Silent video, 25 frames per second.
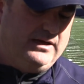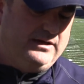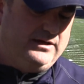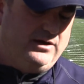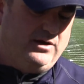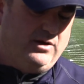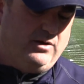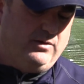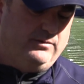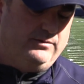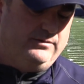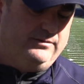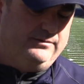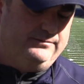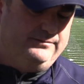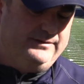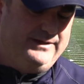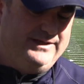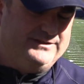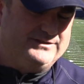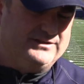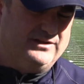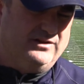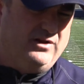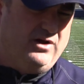You know,
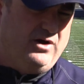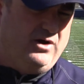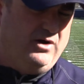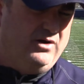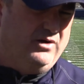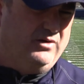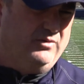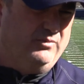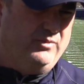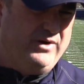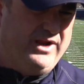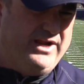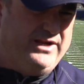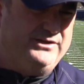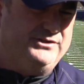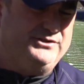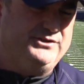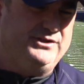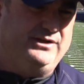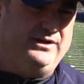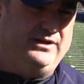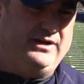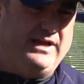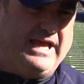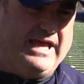he's a long,
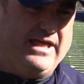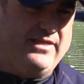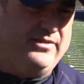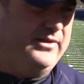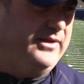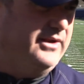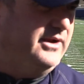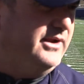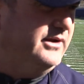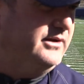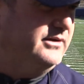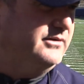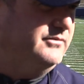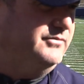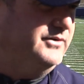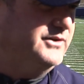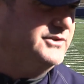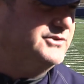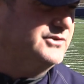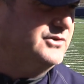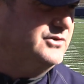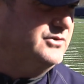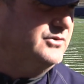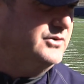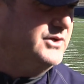rangy, athletic,
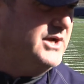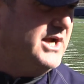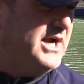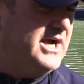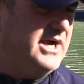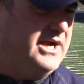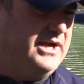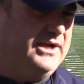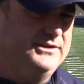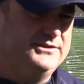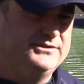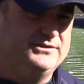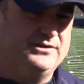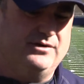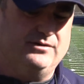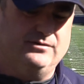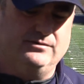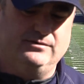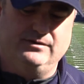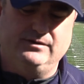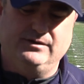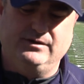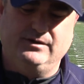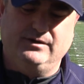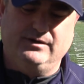physical guy. So
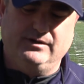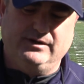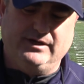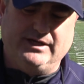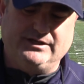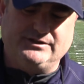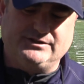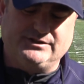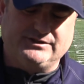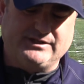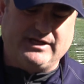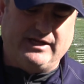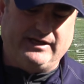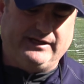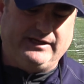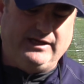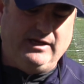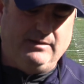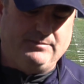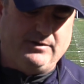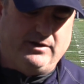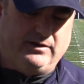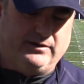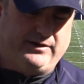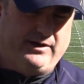he's just got to
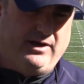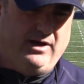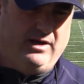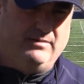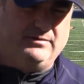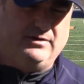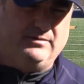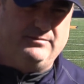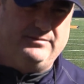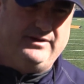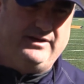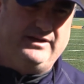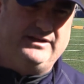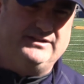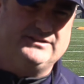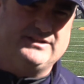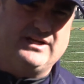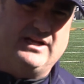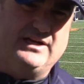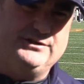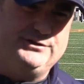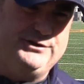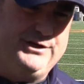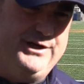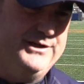keep on coming, but he's
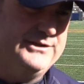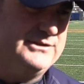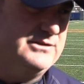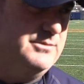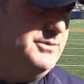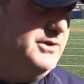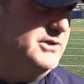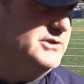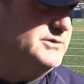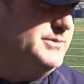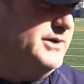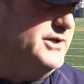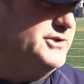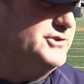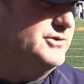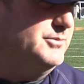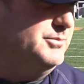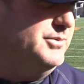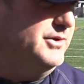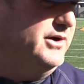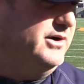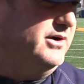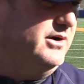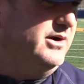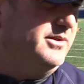got a chance to be a special
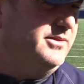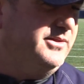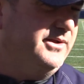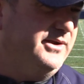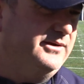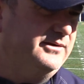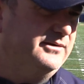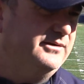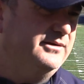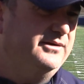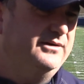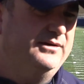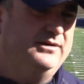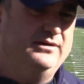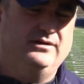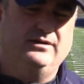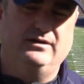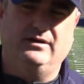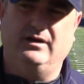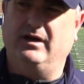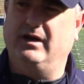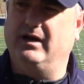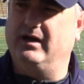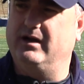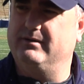player, I think.
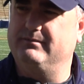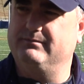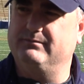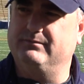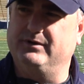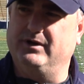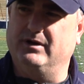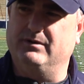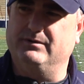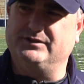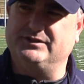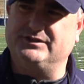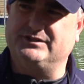You know, he